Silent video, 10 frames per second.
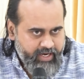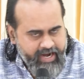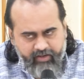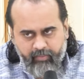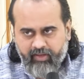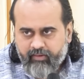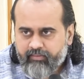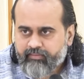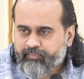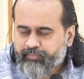Hate me.
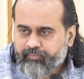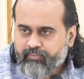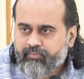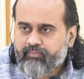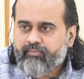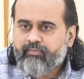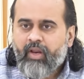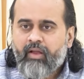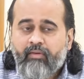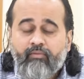
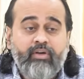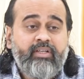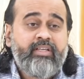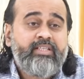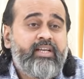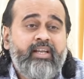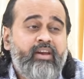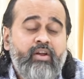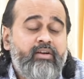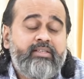What the teacher
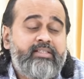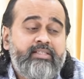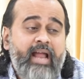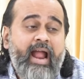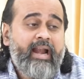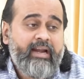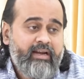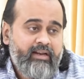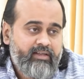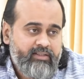cannot
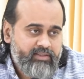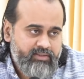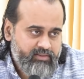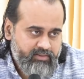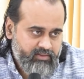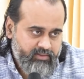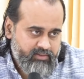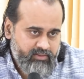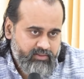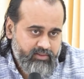stand
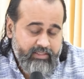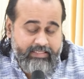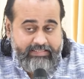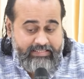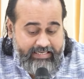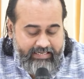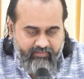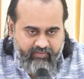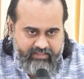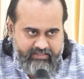is
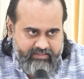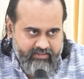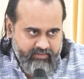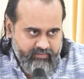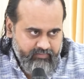indifference.